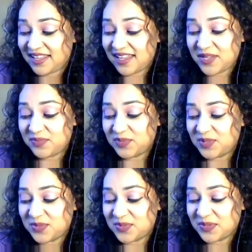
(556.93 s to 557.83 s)
am
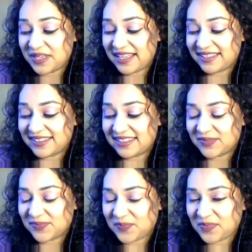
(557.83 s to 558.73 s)
so,
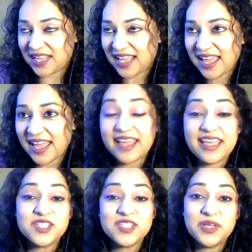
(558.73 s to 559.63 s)
I
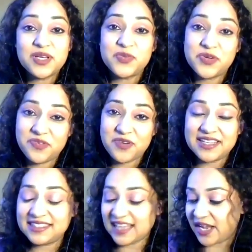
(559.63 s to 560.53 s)
guess because we're
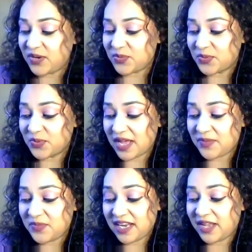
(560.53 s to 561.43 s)
friends, I know, I
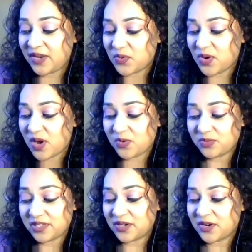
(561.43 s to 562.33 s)
mean, I know how
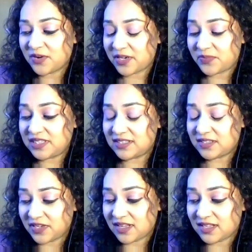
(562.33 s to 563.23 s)
incredibly
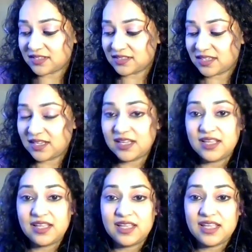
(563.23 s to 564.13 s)
difficult
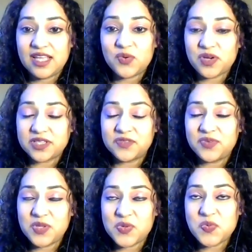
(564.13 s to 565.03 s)
it was for
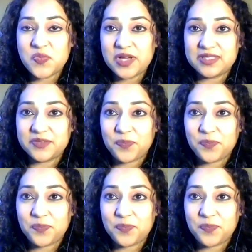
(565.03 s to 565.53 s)
you, but